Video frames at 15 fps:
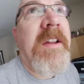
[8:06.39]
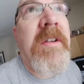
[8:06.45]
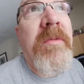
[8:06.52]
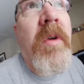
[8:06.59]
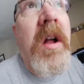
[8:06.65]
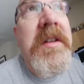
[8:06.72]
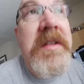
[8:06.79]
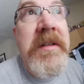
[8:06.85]
in and
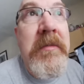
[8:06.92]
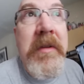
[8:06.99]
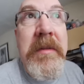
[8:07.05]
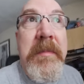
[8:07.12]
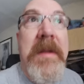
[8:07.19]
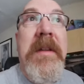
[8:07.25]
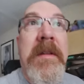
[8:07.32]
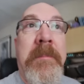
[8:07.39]
watched it
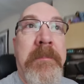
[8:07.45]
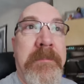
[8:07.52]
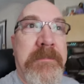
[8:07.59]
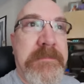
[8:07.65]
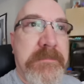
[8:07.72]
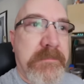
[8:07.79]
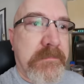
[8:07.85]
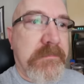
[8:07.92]
with me.
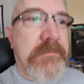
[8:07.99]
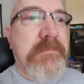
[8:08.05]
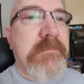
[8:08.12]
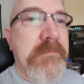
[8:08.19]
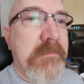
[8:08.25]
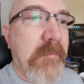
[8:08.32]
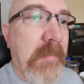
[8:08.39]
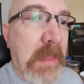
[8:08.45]

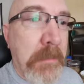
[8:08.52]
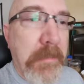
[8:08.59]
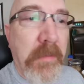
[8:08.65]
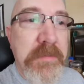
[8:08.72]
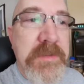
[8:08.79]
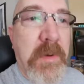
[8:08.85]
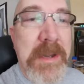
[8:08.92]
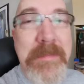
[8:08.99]

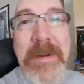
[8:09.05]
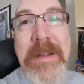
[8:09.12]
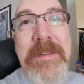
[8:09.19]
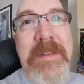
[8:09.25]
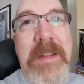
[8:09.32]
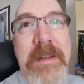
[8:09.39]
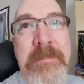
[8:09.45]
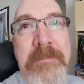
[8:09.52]
About twenty
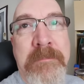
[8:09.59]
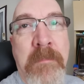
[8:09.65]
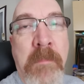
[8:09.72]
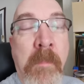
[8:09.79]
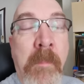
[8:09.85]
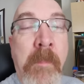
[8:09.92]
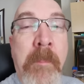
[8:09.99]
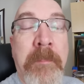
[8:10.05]
minutes in.
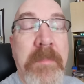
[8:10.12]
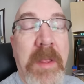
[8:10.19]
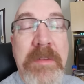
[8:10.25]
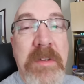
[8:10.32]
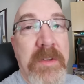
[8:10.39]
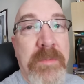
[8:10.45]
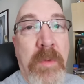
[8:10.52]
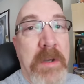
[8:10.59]
I was
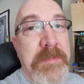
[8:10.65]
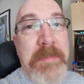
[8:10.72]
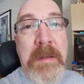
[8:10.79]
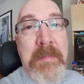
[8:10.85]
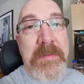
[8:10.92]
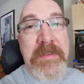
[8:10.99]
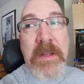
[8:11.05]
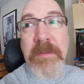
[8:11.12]
going to watch it by
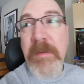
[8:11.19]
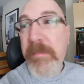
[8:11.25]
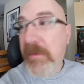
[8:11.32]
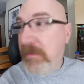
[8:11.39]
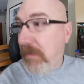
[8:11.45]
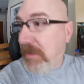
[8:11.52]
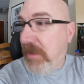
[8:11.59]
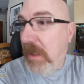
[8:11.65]
myself. I
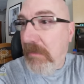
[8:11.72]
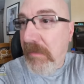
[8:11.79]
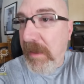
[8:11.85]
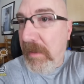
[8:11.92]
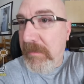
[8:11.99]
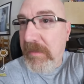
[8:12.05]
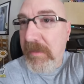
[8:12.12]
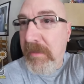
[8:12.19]
pushed my chair right
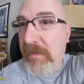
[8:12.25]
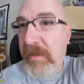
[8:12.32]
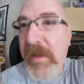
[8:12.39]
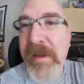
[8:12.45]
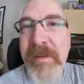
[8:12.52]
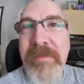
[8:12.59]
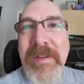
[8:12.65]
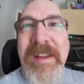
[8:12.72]
up to the
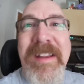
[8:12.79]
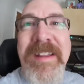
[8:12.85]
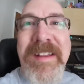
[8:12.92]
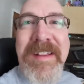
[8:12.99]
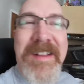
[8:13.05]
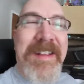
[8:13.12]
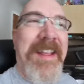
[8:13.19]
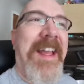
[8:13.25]
T V
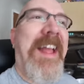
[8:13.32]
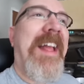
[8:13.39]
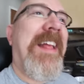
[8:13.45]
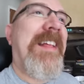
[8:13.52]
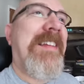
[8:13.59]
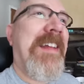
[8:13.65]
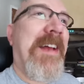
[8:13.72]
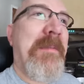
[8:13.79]

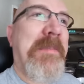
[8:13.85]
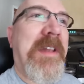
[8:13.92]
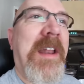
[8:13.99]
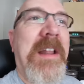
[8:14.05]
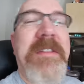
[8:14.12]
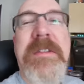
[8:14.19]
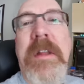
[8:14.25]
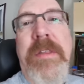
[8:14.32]
and uh, pretend
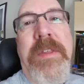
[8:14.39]
I was in a